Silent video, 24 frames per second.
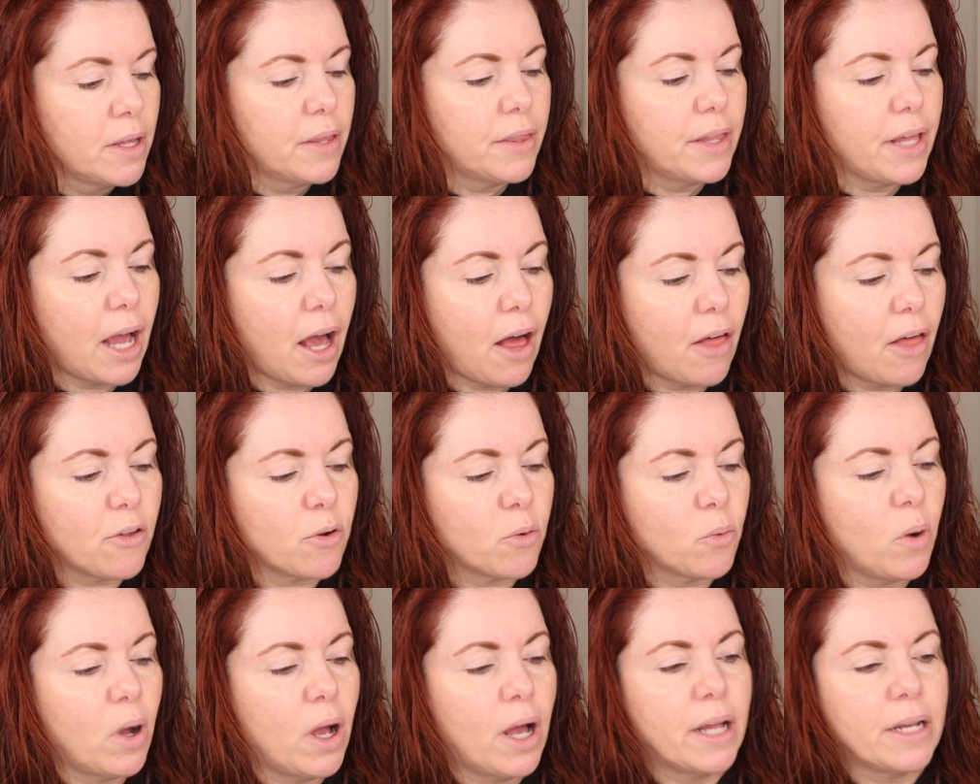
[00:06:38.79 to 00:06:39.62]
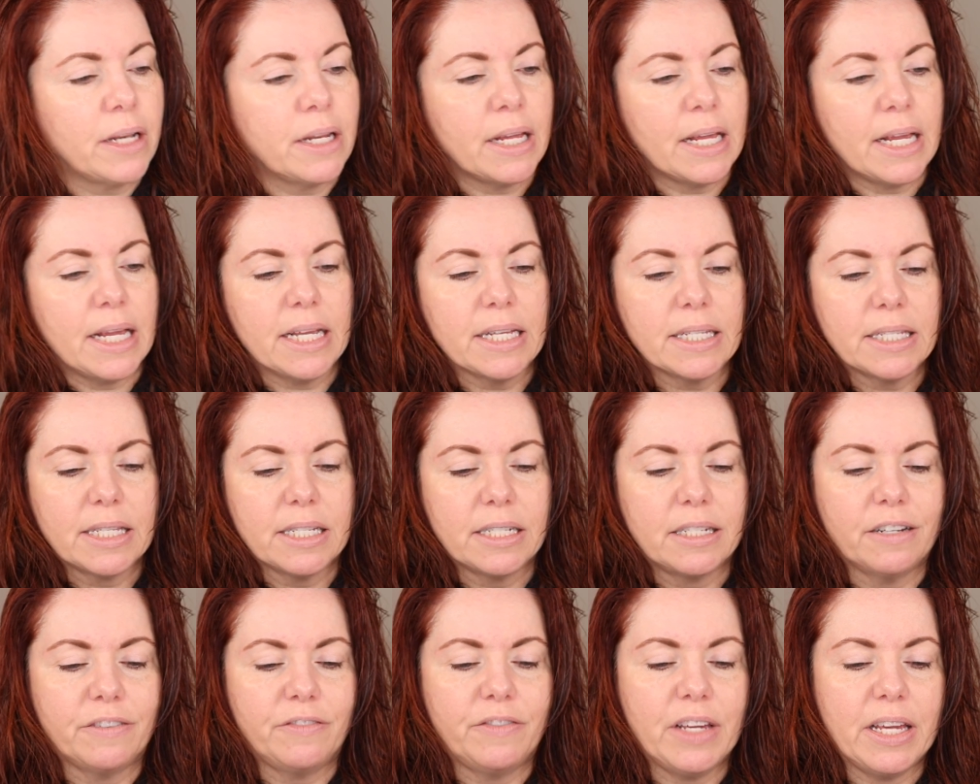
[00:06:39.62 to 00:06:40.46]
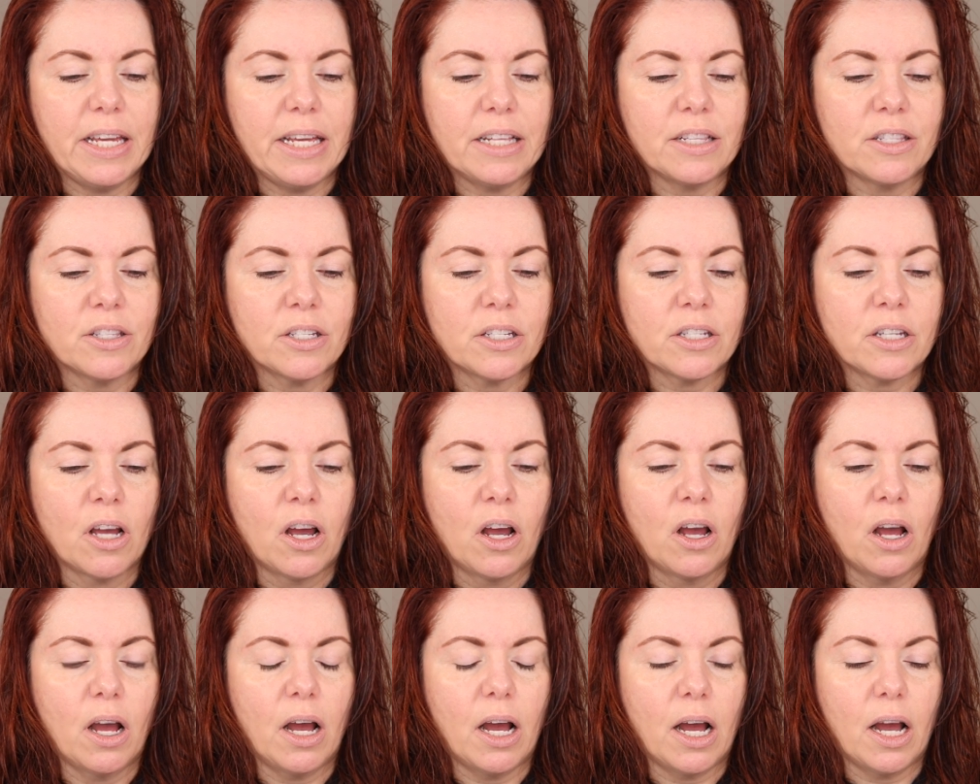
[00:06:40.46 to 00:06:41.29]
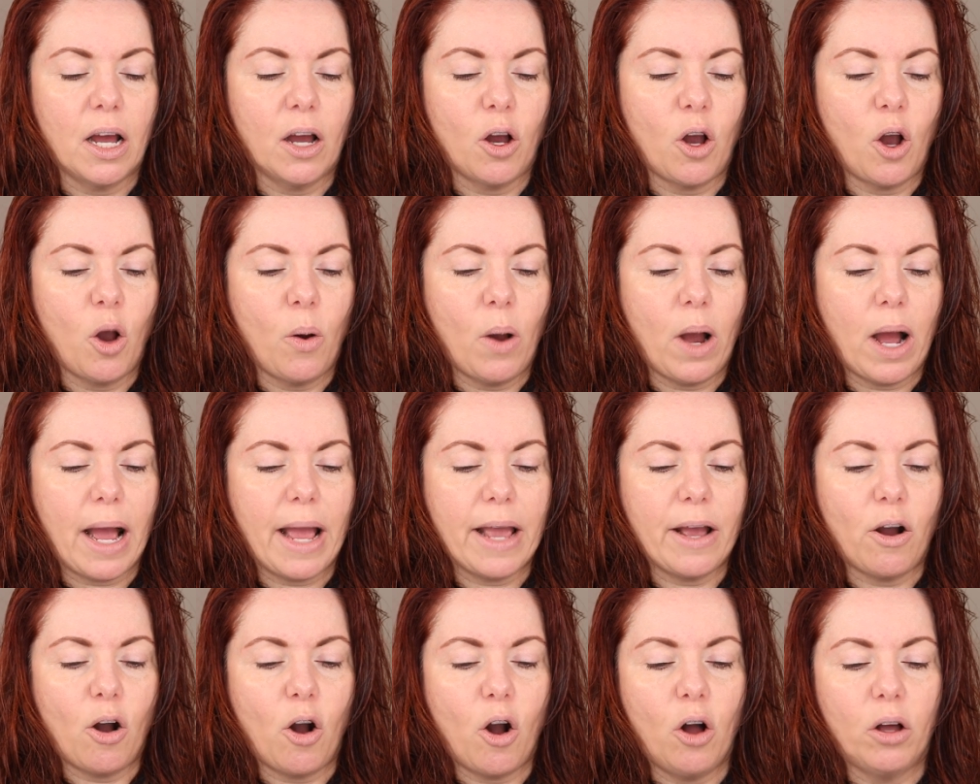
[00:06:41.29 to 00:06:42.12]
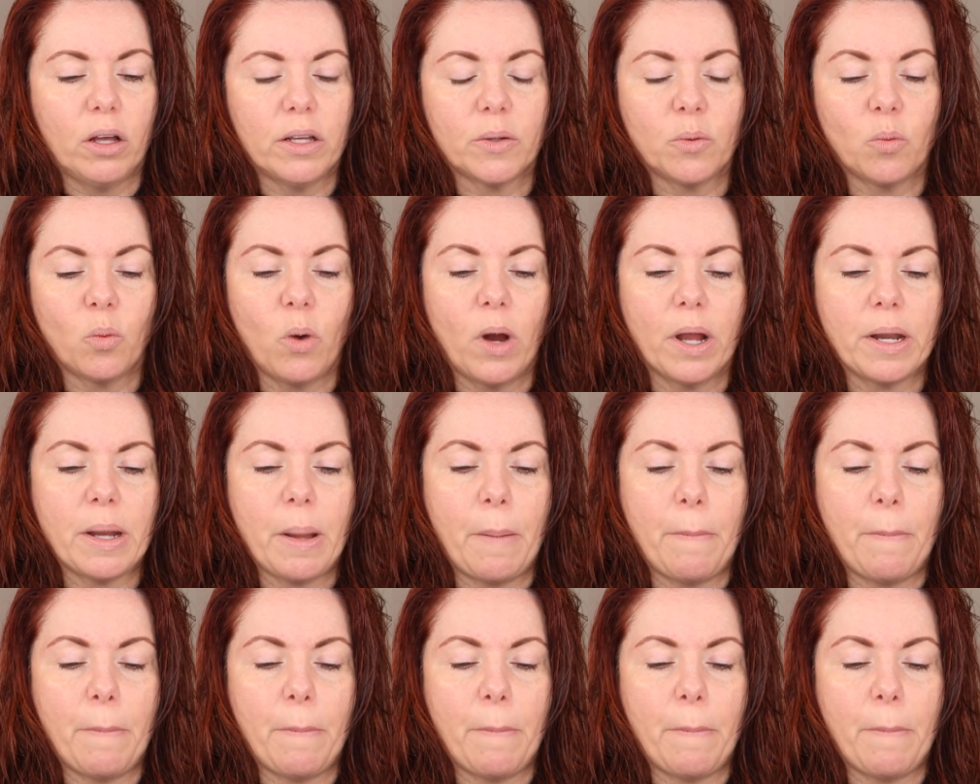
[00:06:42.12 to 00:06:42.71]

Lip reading: The other one is the Davines OI All-in-One